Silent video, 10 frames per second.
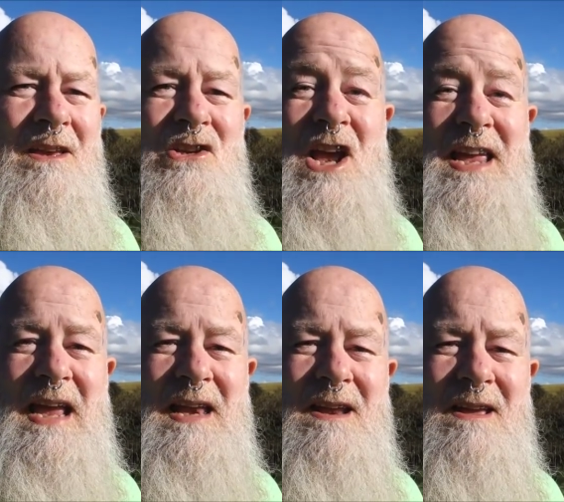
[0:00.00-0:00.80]
you're
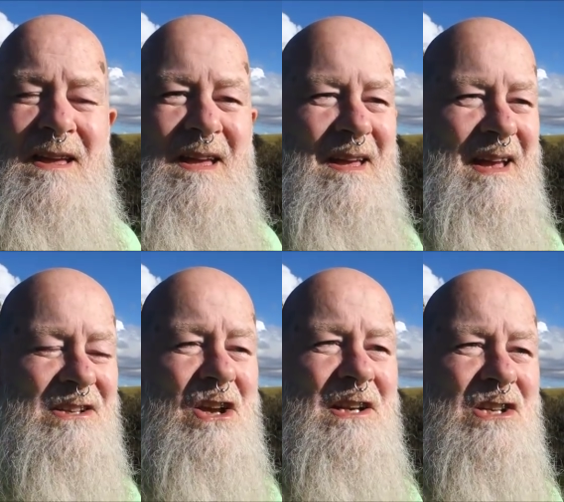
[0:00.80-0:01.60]
shaking and
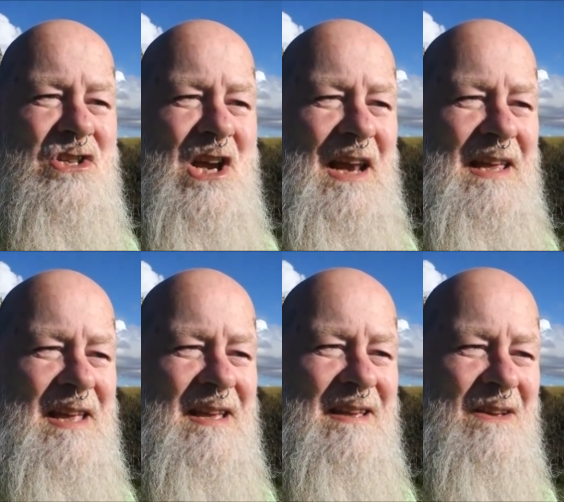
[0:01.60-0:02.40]
turning to jelly,
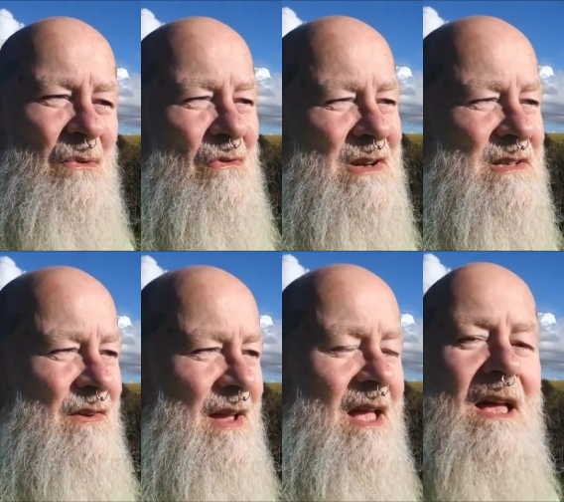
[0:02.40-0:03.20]
and all the rest of
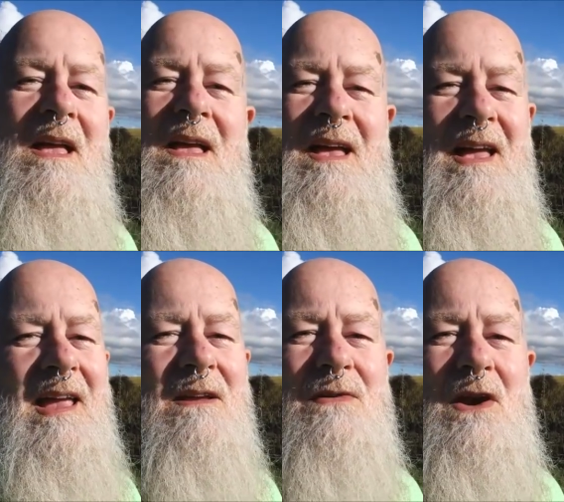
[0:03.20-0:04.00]
it,
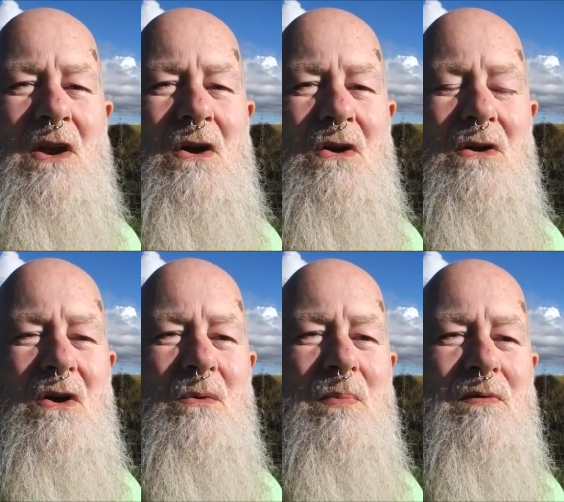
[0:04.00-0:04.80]
even long,
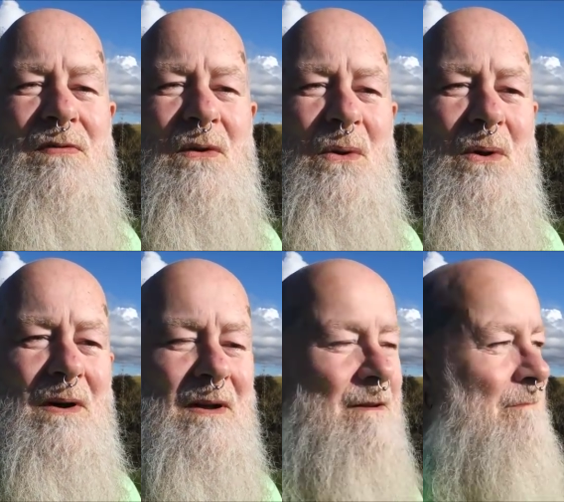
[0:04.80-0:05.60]
long before,
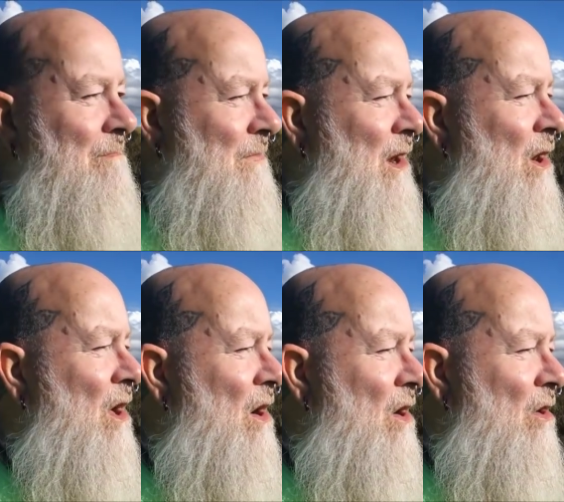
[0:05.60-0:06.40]

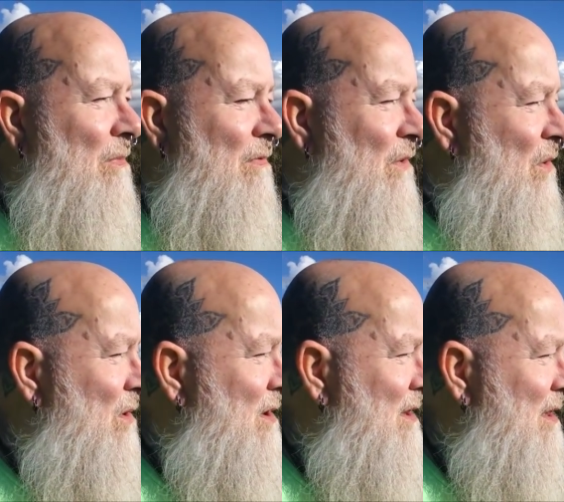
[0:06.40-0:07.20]
long
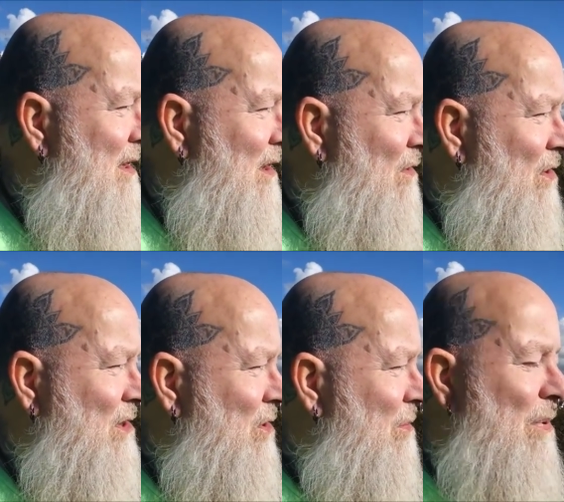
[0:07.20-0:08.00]
before you've got to do the